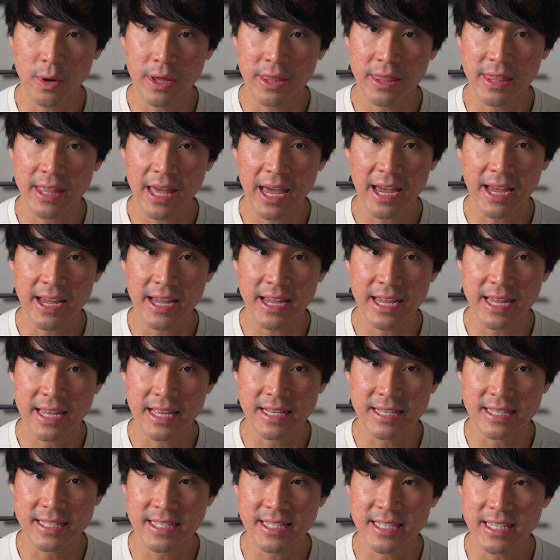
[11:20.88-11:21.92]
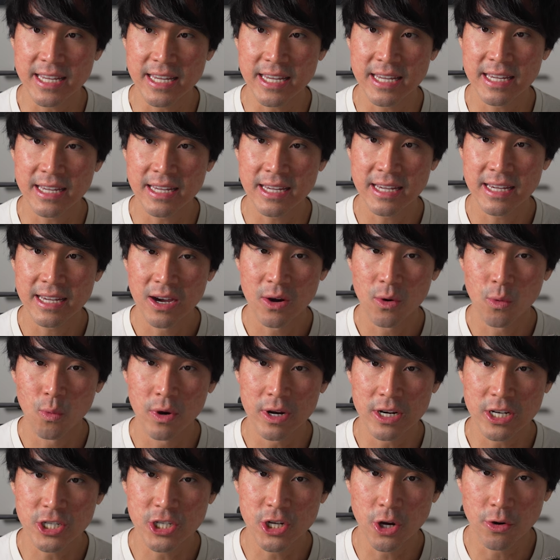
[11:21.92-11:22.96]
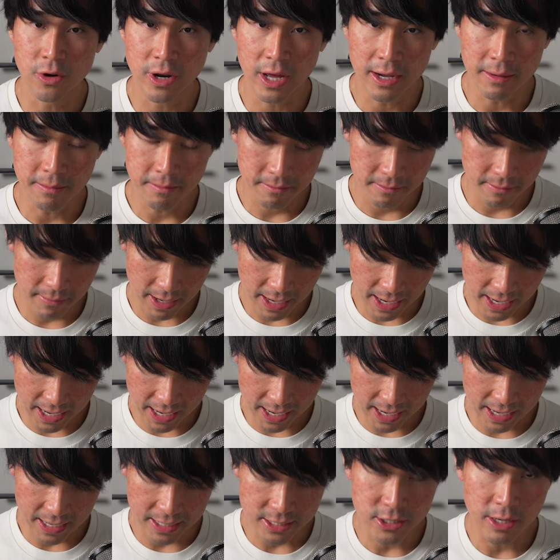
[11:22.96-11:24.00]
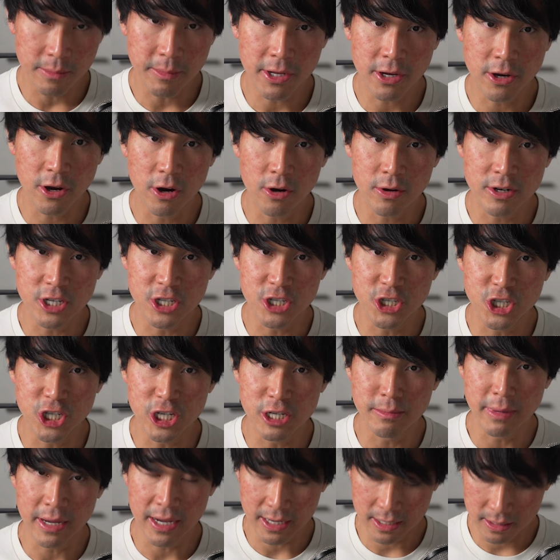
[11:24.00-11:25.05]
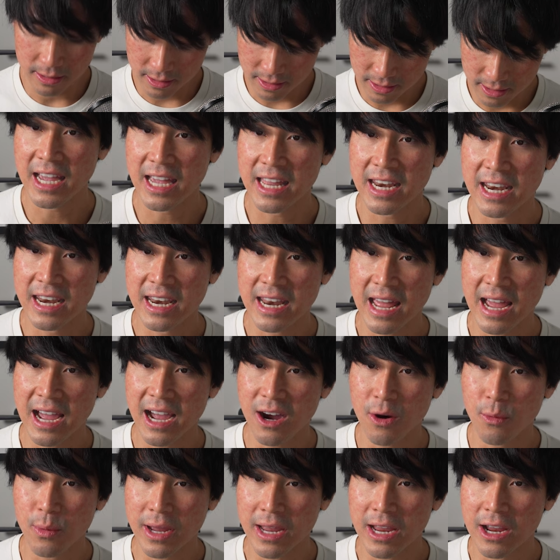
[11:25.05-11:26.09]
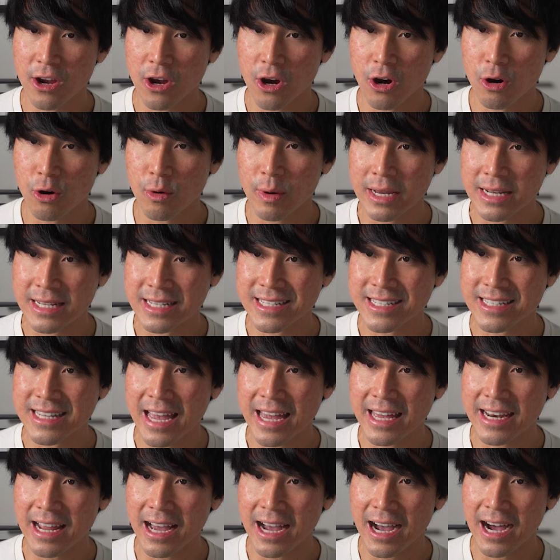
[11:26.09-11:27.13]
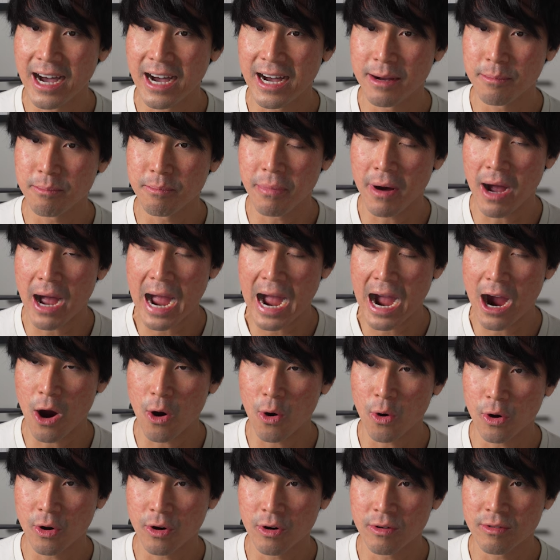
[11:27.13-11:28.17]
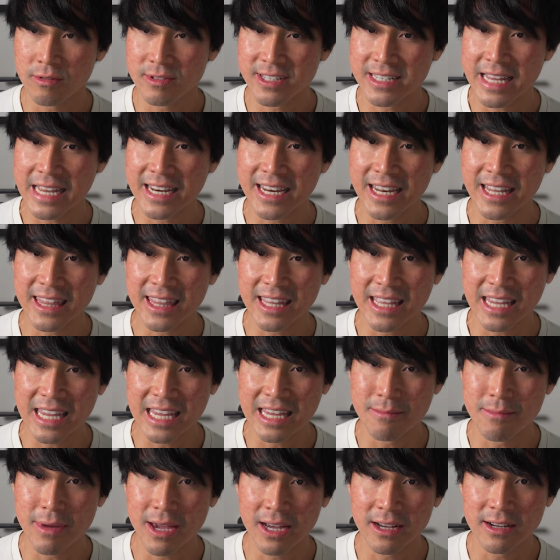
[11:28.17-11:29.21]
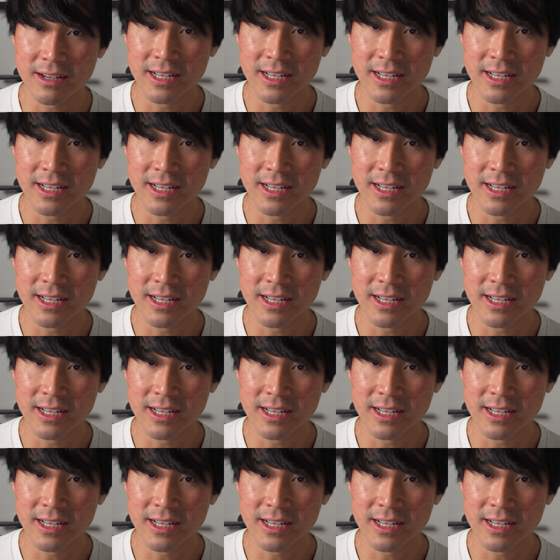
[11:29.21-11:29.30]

in that and see what showed up. And so I'm going to go into Gmail, and now we can go and set up our sending the email.